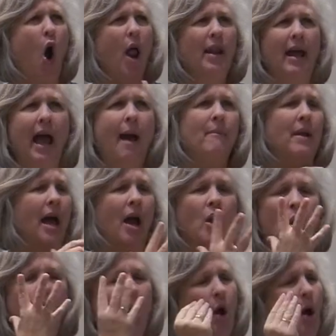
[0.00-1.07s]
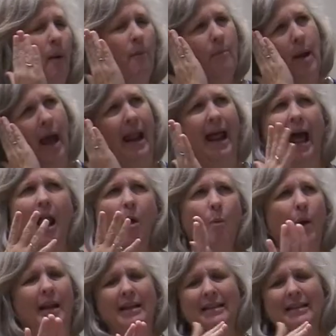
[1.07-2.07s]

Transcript: because I don't want to die in Mexico.